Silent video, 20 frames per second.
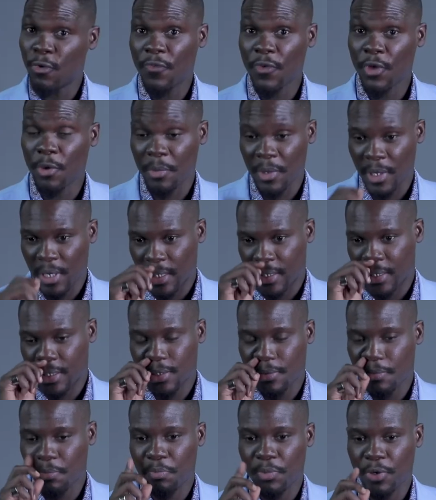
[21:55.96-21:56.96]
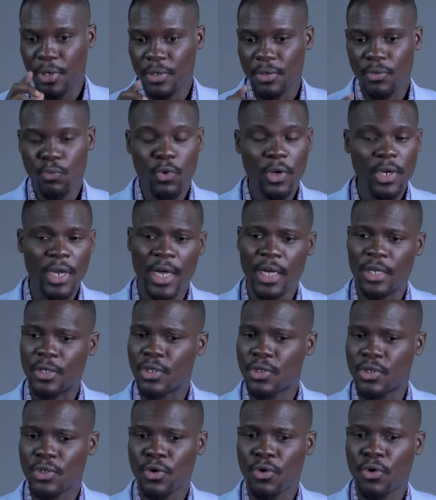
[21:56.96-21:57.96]
film yet, but what I
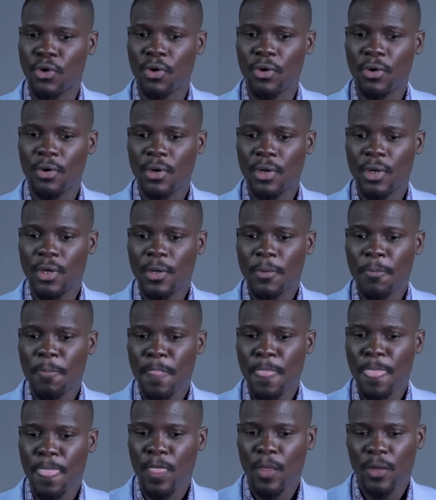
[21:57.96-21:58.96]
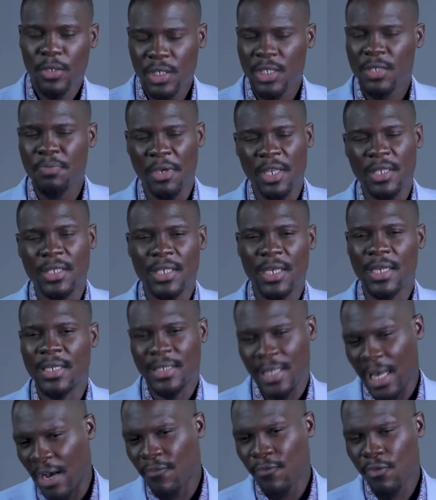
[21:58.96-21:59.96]
saw just made
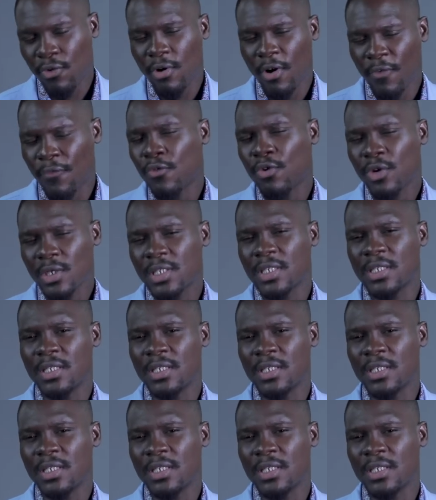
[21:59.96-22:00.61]
sense. Of course,